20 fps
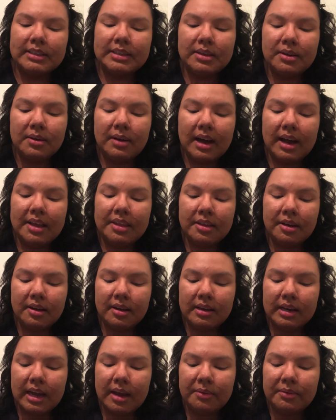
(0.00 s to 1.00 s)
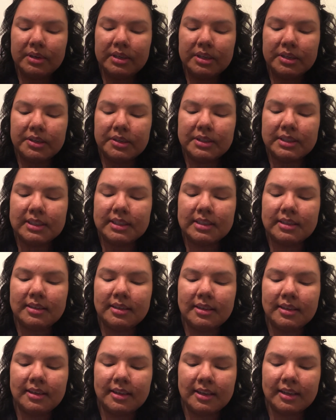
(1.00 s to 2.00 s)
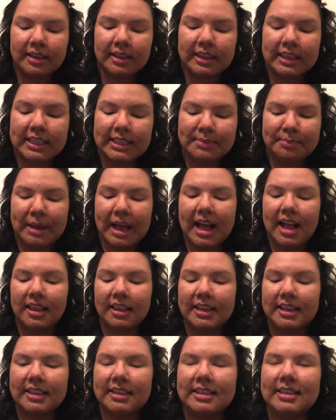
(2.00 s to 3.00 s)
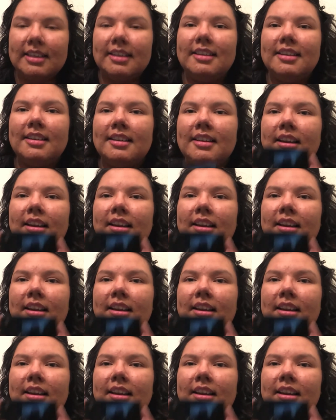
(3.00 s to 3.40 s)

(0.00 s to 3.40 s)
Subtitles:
So I thought I would use this palette,